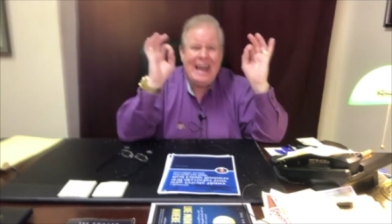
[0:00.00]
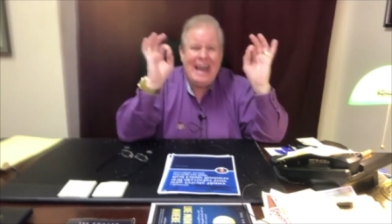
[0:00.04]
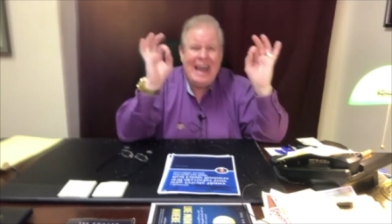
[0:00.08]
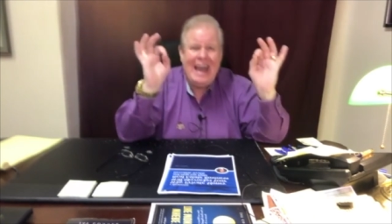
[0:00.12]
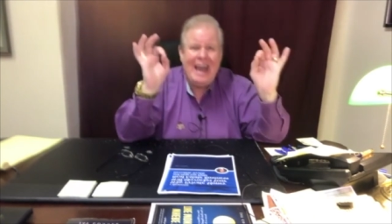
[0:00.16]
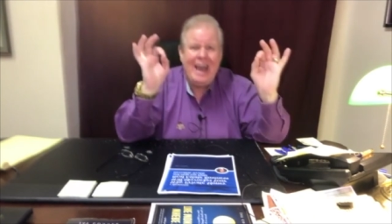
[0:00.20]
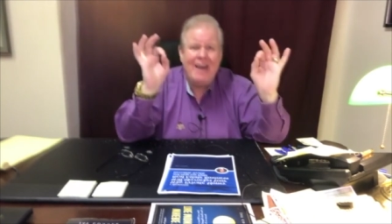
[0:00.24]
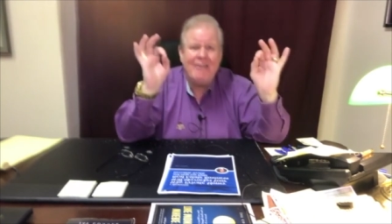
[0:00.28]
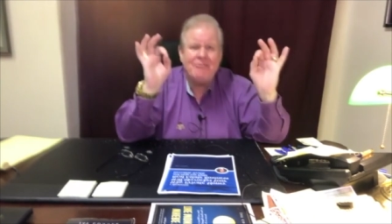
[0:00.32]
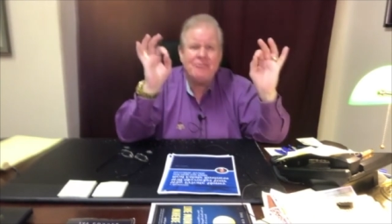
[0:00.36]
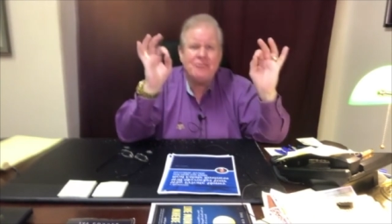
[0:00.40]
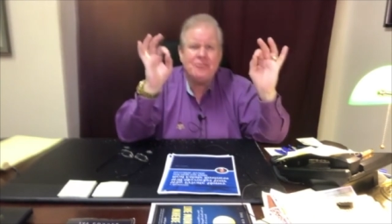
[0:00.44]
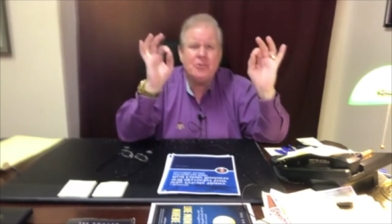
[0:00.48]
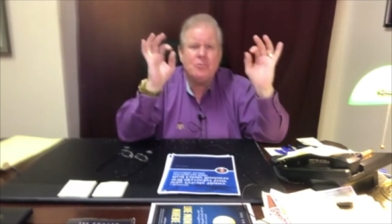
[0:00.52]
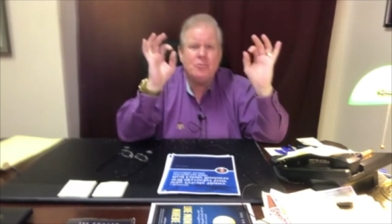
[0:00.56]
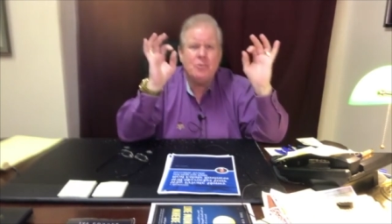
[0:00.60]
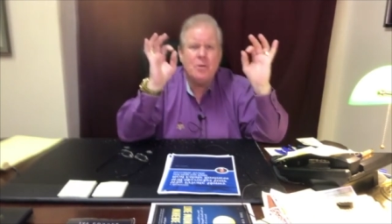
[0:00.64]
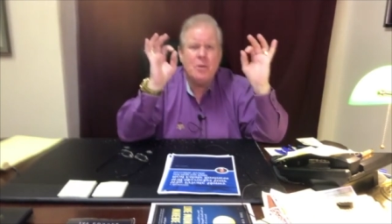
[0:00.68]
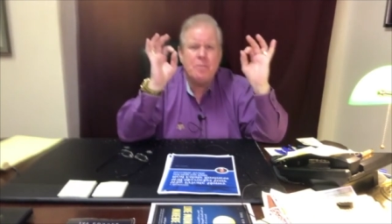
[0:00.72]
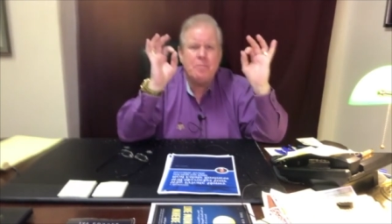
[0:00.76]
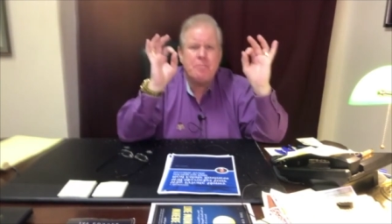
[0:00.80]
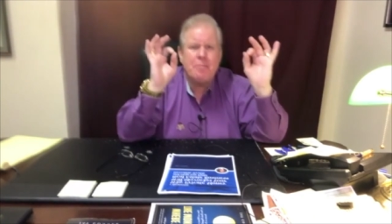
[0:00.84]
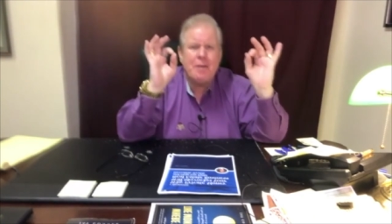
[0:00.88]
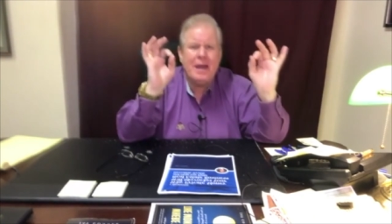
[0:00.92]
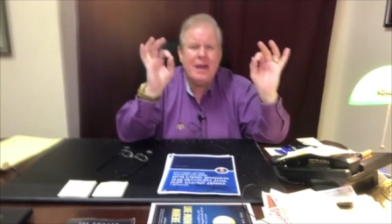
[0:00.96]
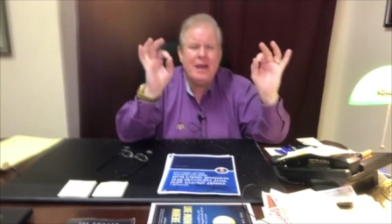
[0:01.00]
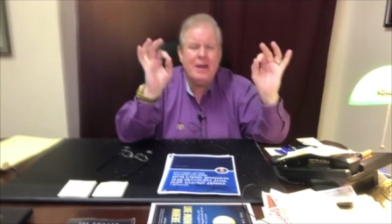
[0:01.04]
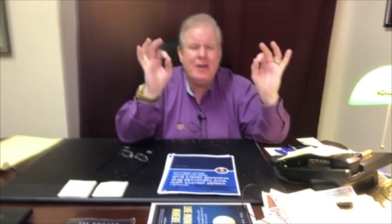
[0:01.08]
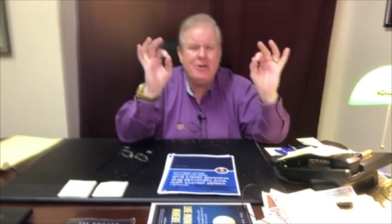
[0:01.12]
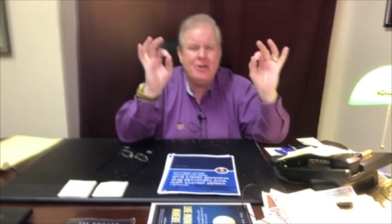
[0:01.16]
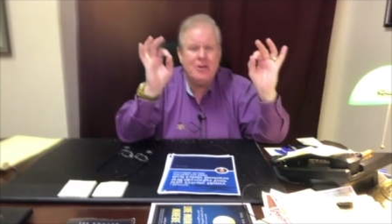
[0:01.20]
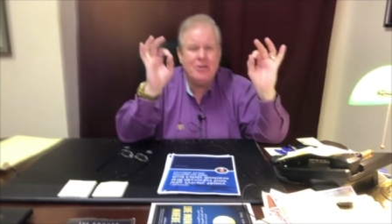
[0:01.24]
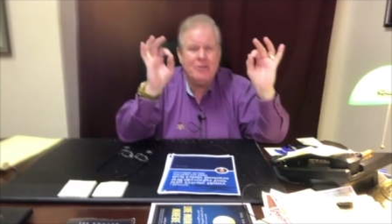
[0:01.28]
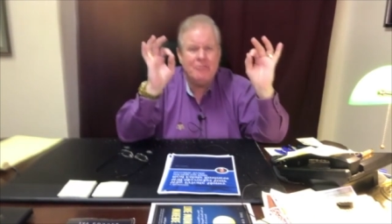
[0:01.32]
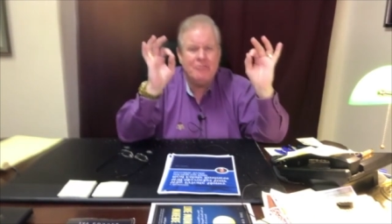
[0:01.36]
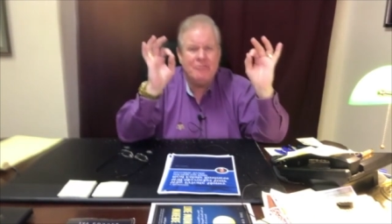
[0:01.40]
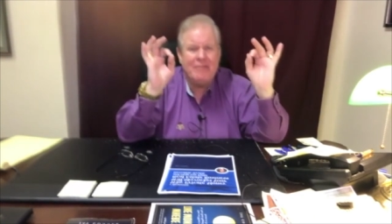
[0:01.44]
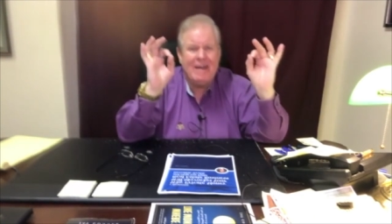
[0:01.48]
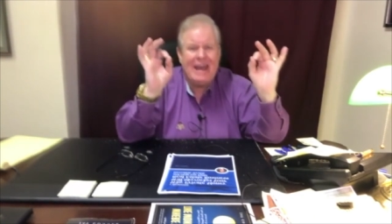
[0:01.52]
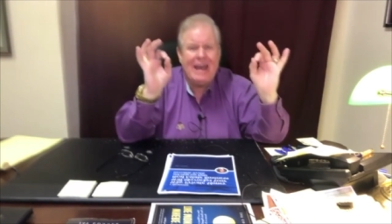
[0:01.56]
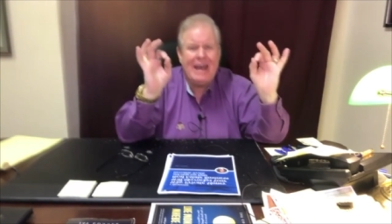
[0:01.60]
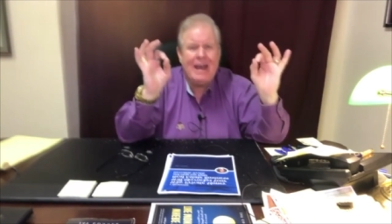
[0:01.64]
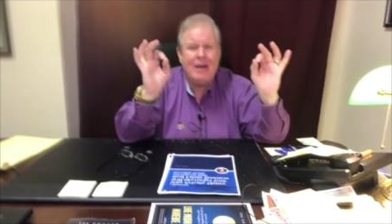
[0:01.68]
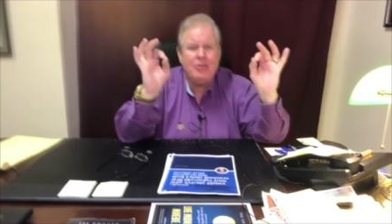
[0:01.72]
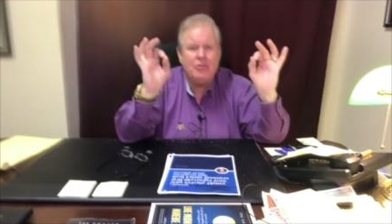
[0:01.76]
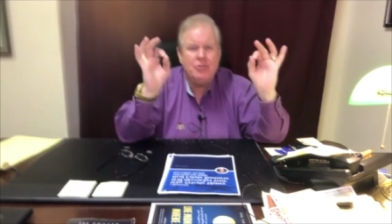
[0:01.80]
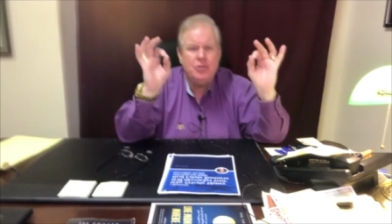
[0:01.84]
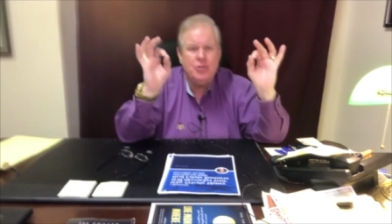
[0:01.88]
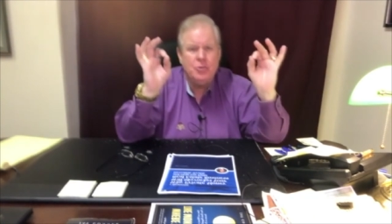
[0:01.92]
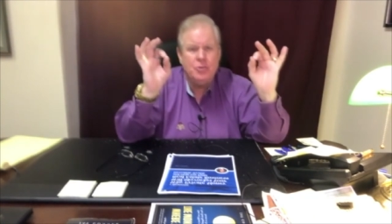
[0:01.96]
after-repaired
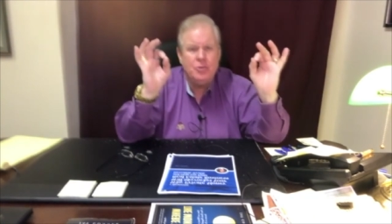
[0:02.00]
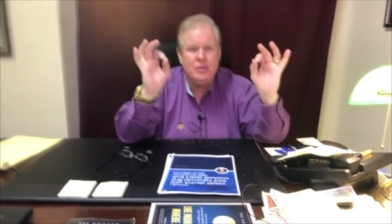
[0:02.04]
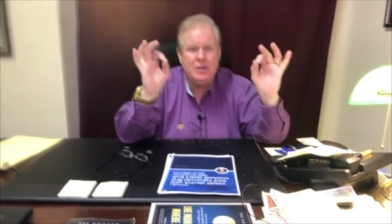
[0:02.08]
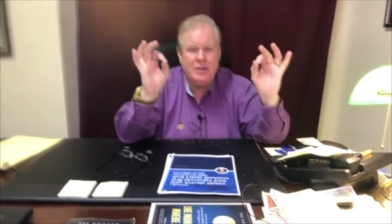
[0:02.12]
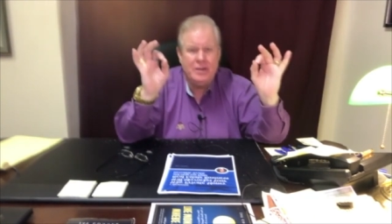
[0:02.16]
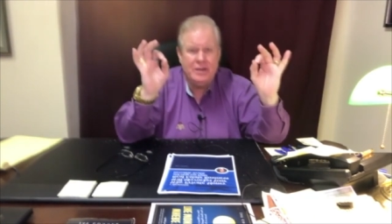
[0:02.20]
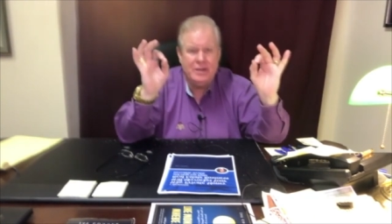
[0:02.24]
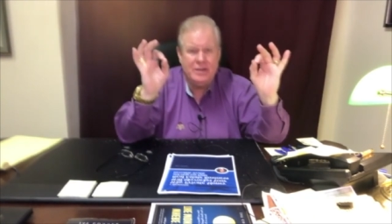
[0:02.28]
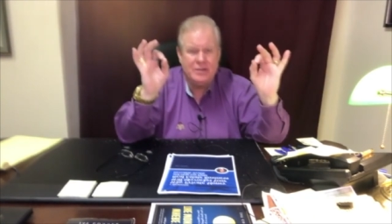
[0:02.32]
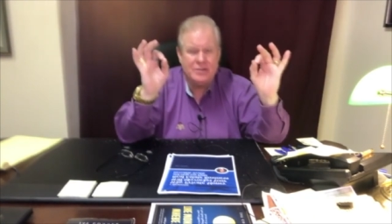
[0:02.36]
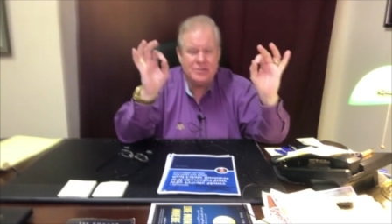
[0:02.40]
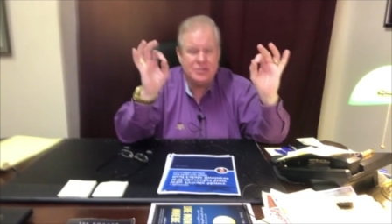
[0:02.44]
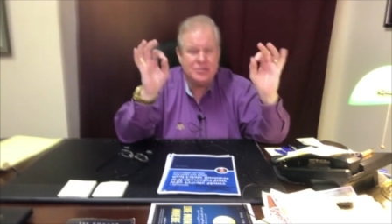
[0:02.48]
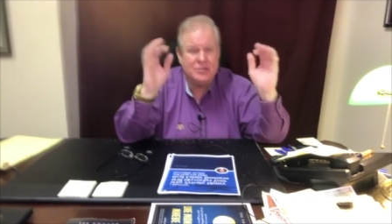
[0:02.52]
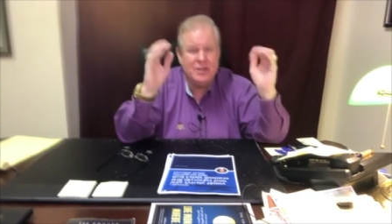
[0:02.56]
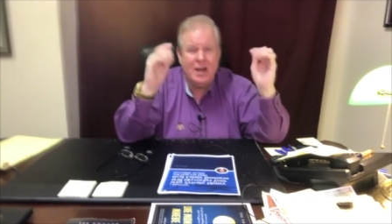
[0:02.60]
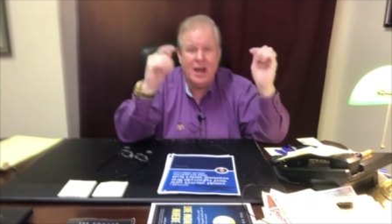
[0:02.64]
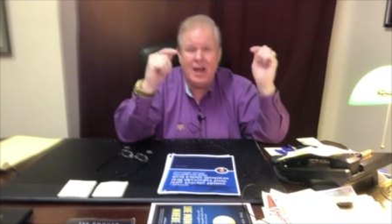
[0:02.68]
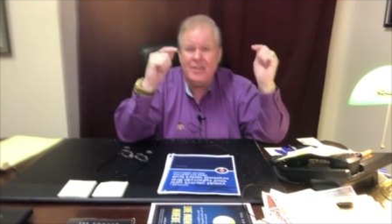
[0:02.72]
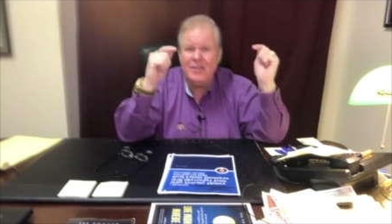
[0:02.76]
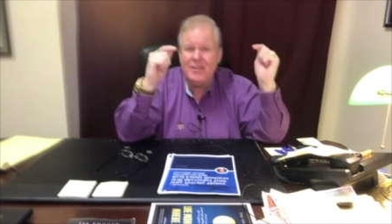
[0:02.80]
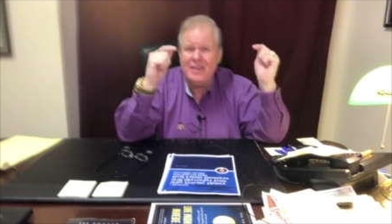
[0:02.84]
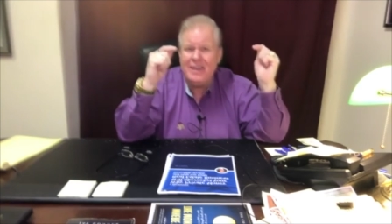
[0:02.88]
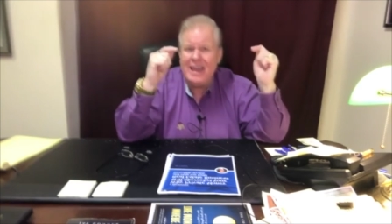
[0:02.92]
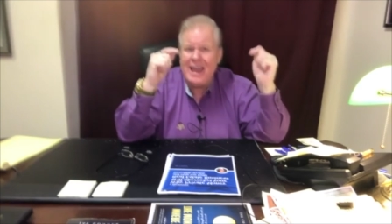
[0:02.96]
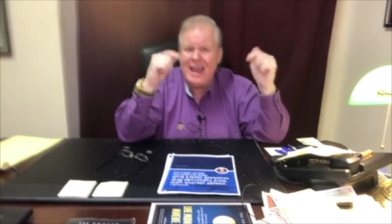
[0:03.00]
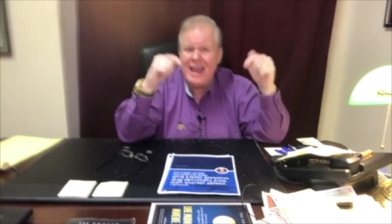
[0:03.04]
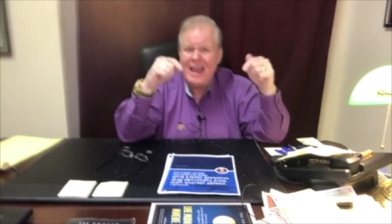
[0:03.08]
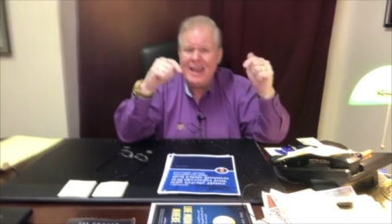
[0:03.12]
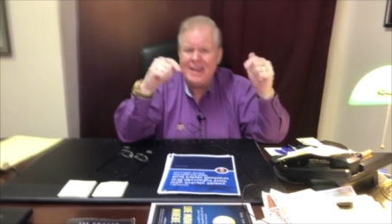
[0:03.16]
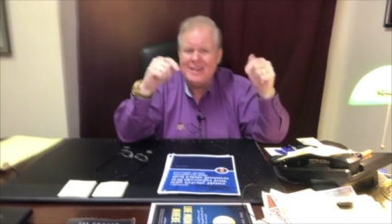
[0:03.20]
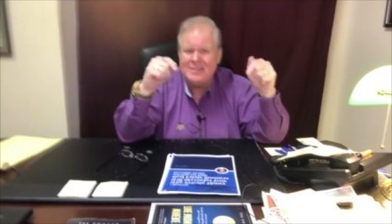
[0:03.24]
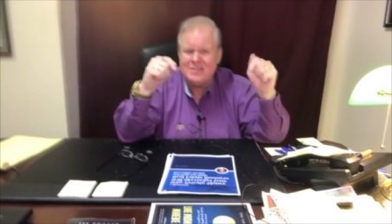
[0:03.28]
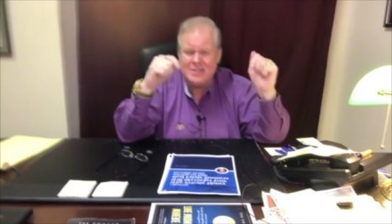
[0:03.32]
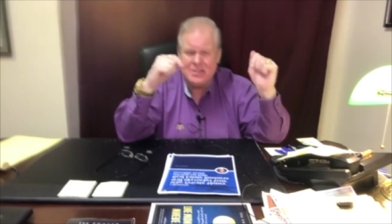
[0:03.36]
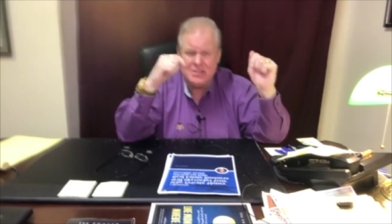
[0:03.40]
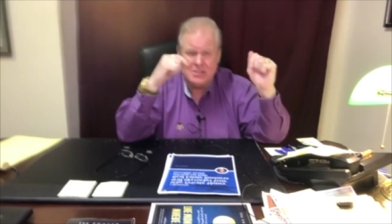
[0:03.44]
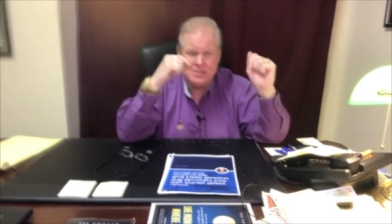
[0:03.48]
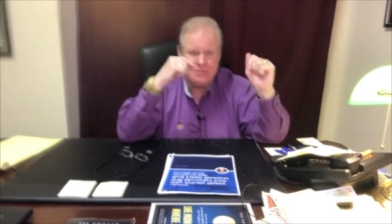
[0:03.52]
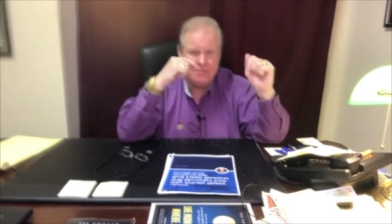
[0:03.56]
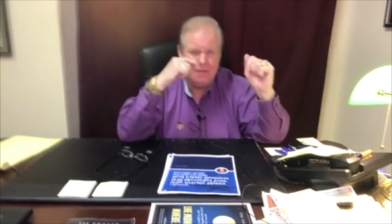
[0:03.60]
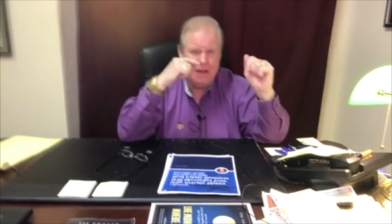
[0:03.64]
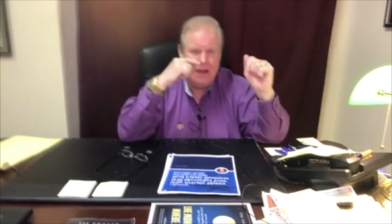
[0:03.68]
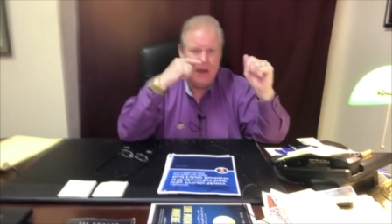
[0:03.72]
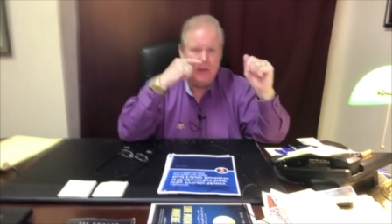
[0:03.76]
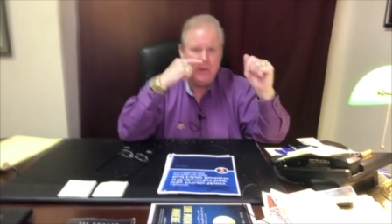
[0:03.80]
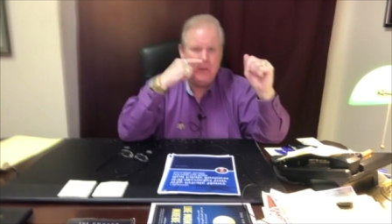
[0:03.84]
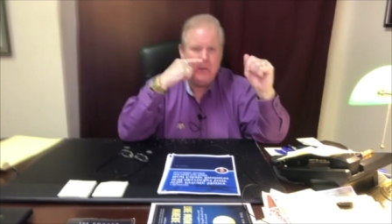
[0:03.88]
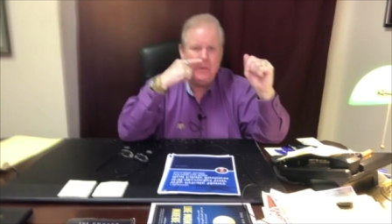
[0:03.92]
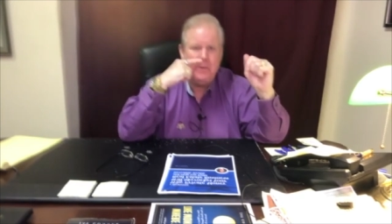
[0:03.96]
value is, not the as-is
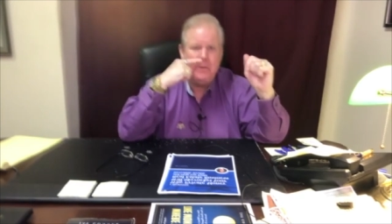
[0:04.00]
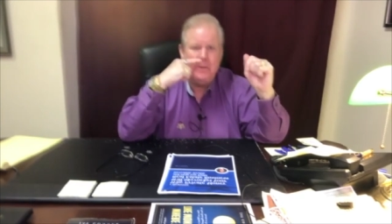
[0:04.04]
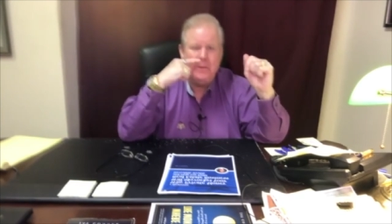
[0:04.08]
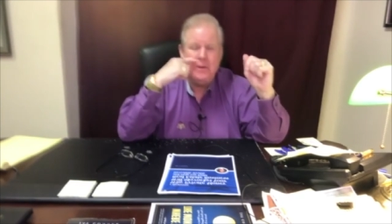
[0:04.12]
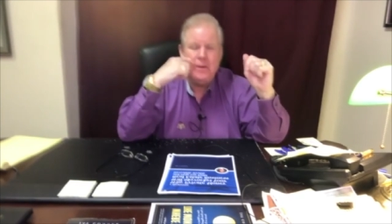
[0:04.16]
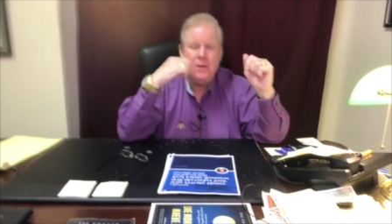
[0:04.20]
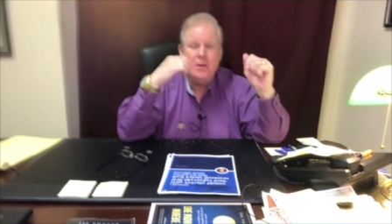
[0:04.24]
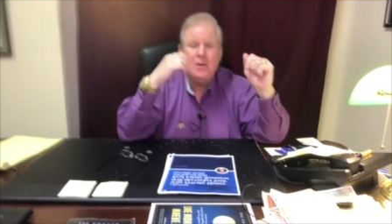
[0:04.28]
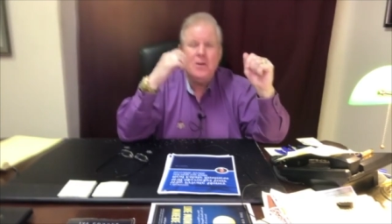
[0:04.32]
value,